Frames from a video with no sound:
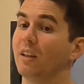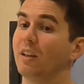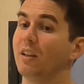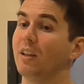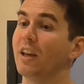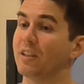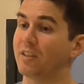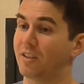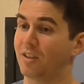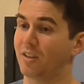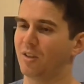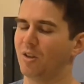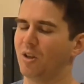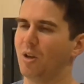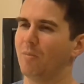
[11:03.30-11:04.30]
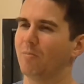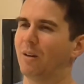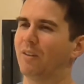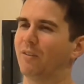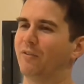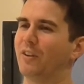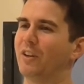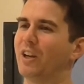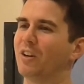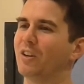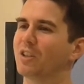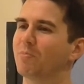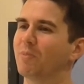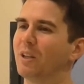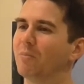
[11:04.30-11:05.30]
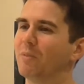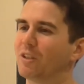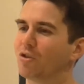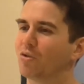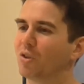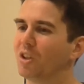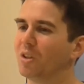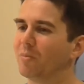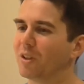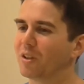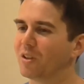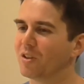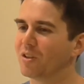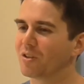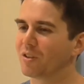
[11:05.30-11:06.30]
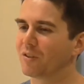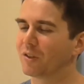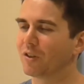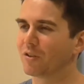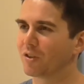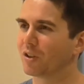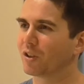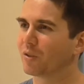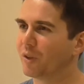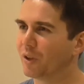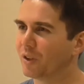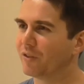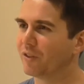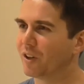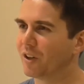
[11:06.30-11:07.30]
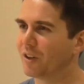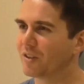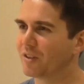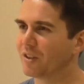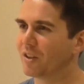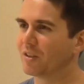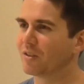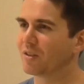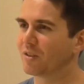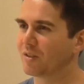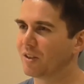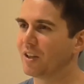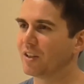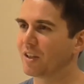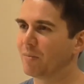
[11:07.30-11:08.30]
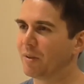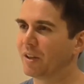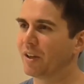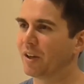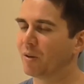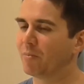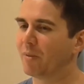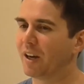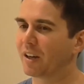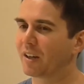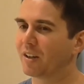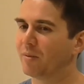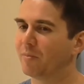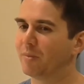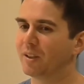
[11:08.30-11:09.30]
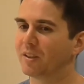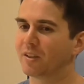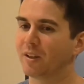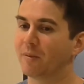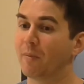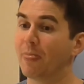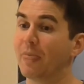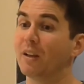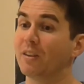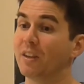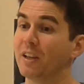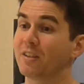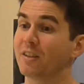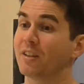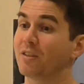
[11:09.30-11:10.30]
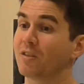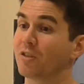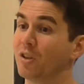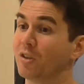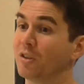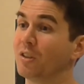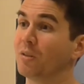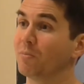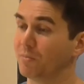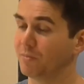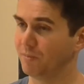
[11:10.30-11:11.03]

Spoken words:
Yes, but for now it's been a bit tricky because, of course, the coronavirus things have been held back. But things are certainly,